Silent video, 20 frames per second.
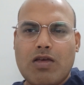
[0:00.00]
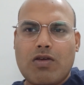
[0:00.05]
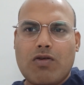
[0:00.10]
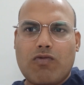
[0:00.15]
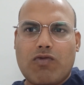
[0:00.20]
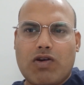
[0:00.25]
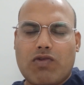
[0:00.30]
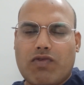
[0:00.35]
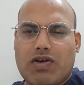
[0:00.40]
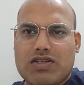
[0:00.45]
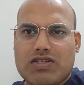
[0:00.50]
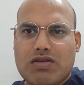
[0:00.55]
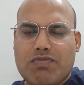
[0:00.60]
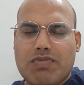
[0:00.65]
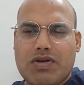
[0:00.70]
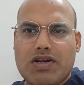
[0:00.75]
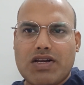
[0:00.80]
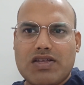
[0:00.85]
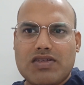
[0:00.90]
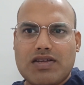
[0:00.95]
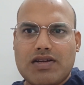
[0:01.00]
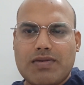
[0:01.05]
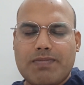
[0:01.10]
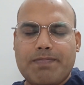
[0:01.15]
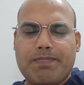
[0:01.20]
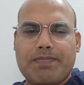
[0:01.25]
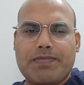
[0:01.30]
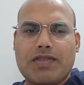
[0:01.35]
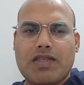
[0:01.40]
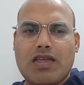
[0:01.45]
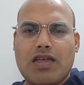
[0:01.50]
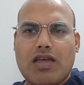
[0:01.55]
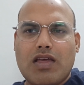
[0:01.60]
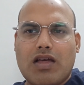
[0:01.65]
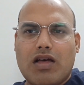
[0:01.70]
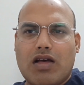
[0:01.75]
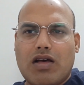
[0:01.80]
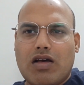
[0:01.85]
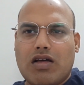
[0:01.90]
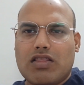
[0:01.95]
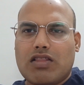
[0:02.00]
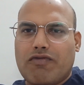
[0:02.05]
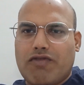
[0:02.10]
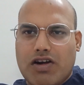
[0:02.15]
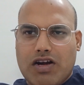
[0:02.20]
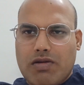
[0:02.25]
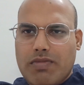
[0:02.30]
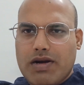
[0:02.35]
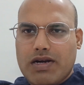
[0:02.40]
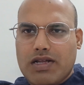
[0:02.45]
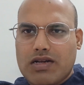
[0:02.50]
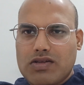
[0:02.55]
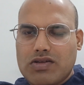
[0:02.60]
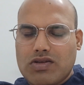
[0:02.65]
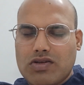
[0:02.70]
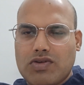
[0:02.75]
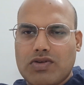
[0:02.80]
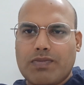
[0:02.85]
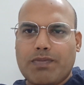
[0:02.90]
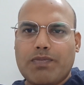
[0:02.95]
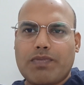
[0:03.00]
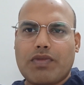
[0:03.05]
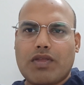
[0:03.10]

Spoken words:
For one simple reason, the fundamentals.